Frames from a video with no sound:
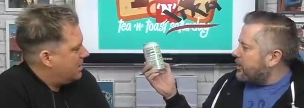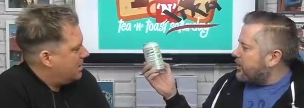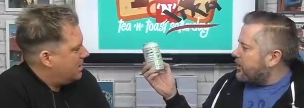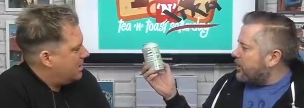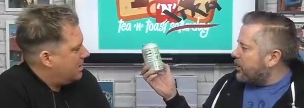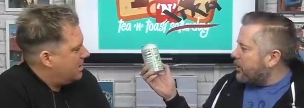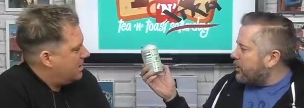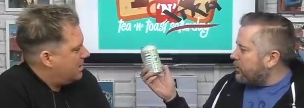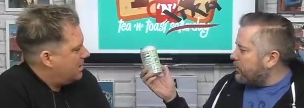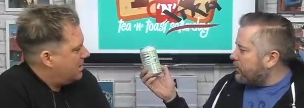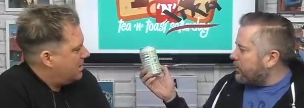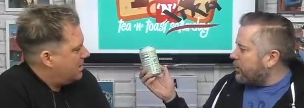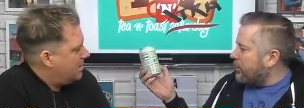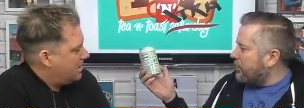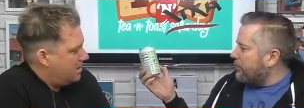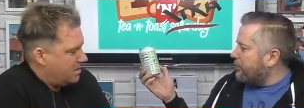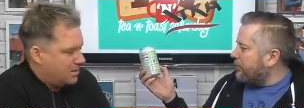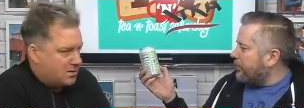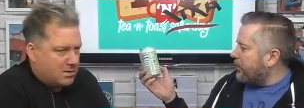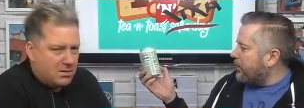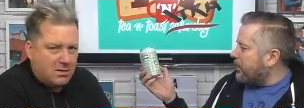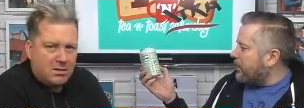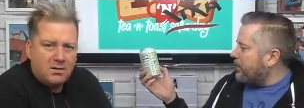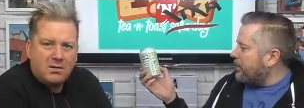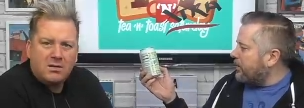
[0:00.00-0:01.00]

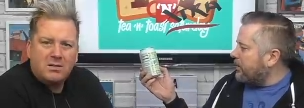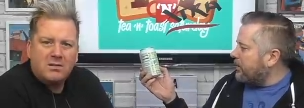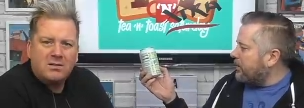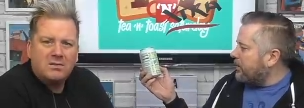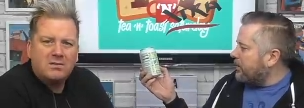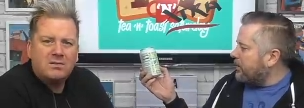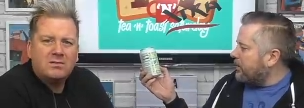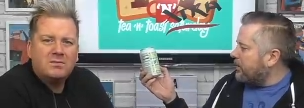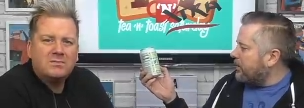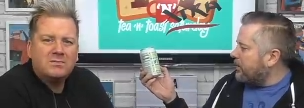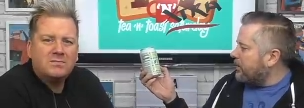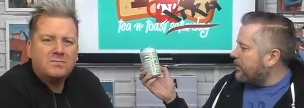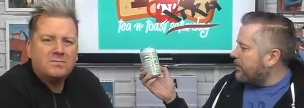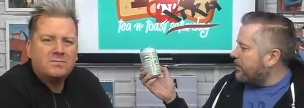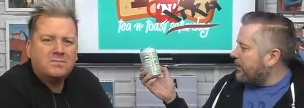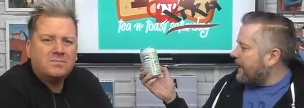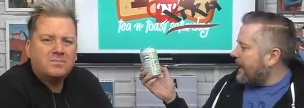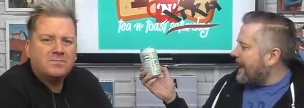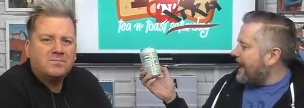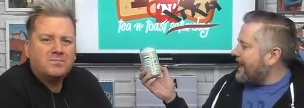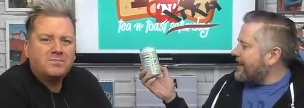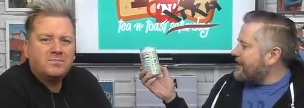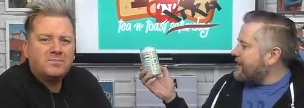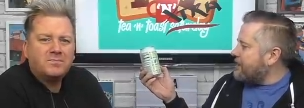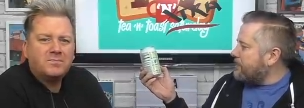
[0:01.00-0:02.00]
Speaker 1: cucumber
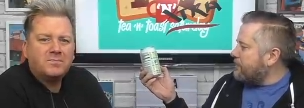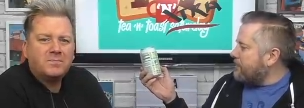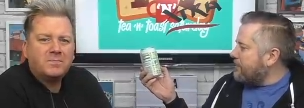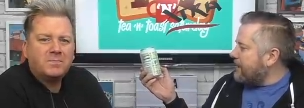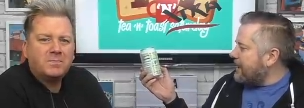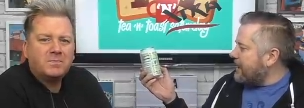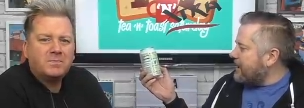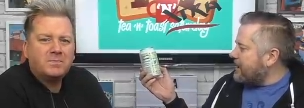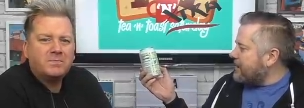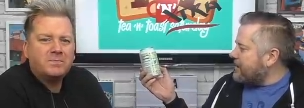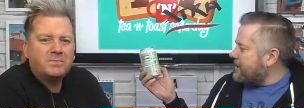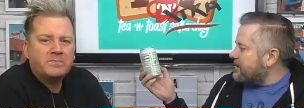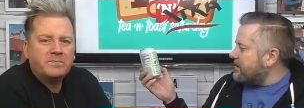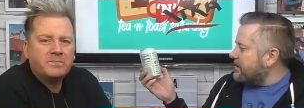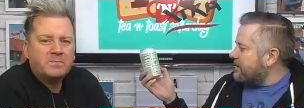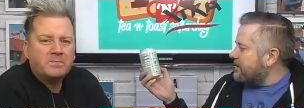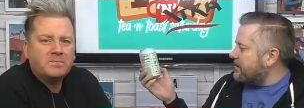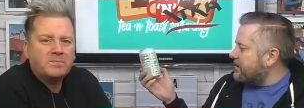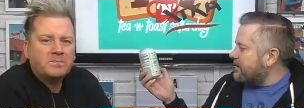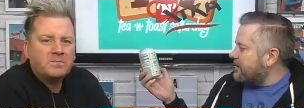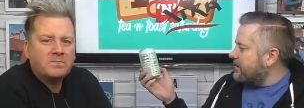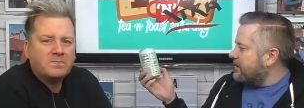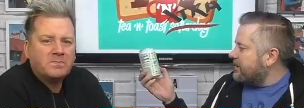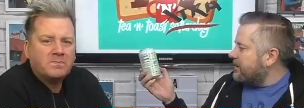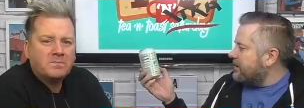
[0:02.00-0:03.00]
and mint
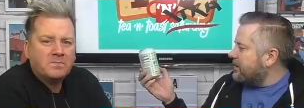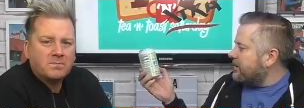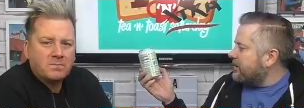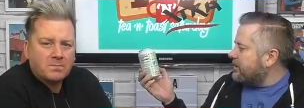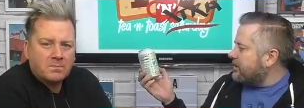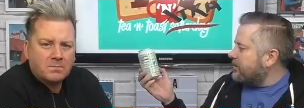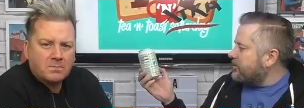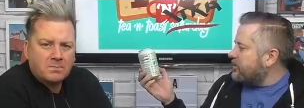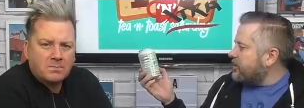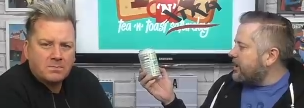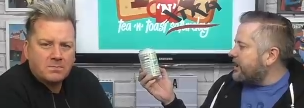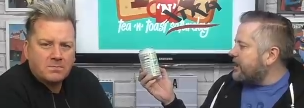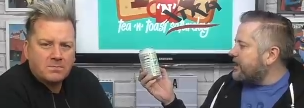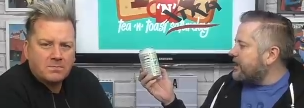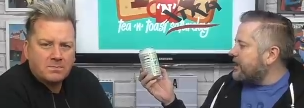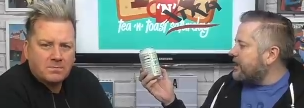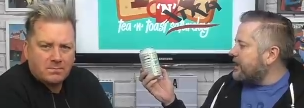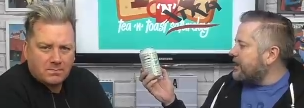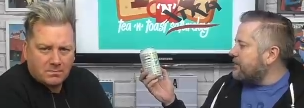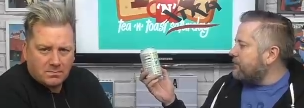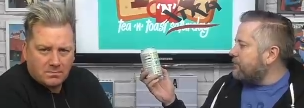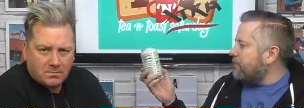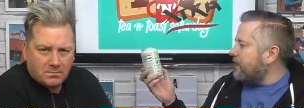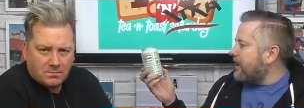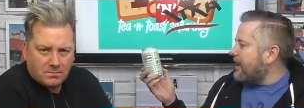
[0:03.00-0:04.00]
gently
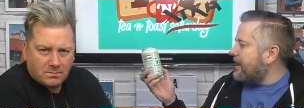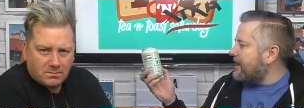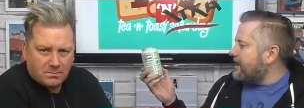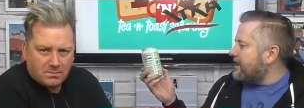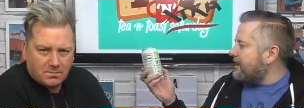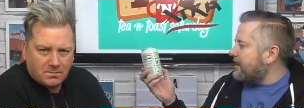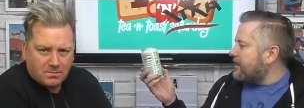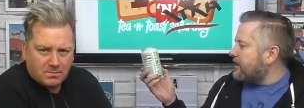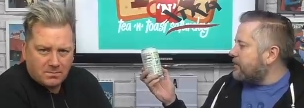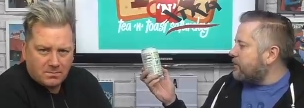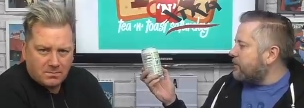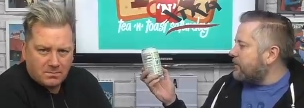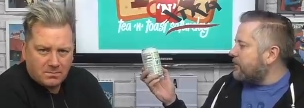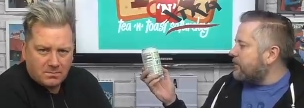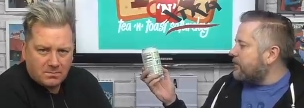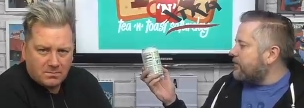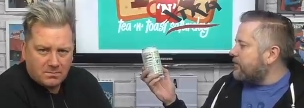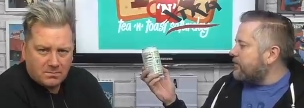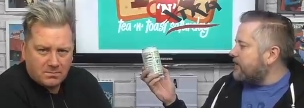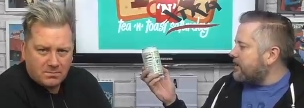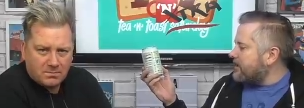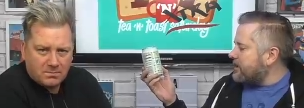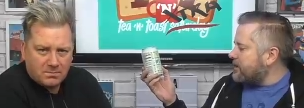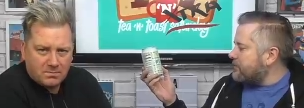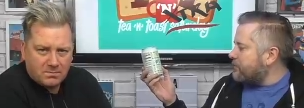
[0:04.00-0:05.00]
blended with
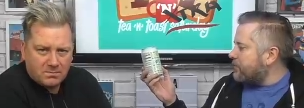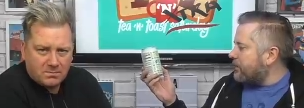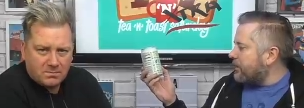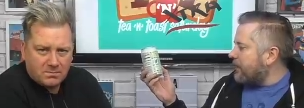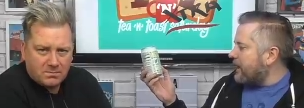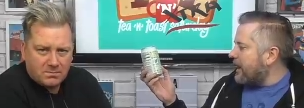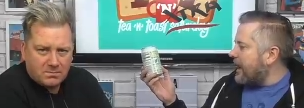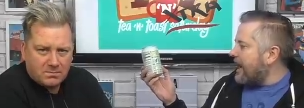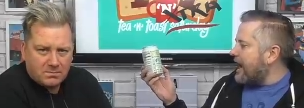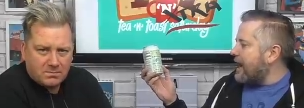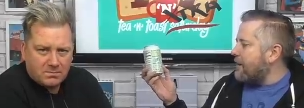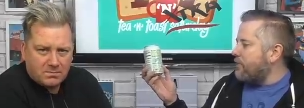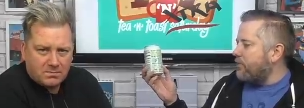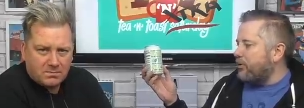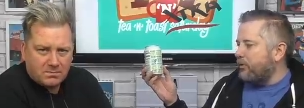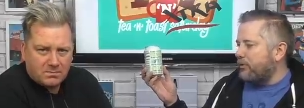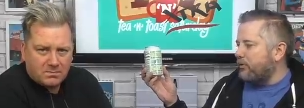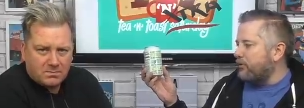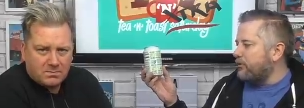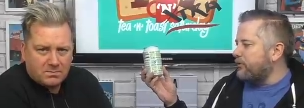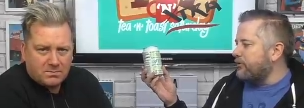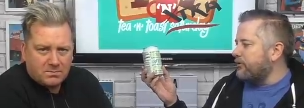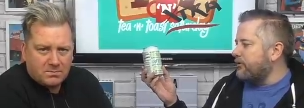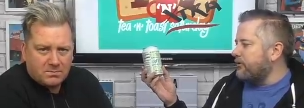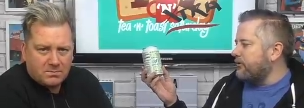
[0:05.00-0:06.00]
crisp
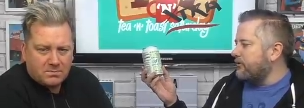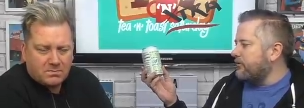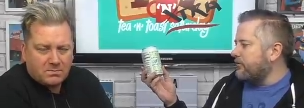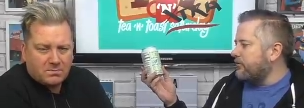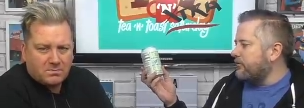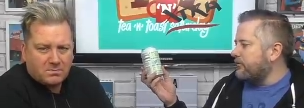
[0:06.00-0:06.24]
apples,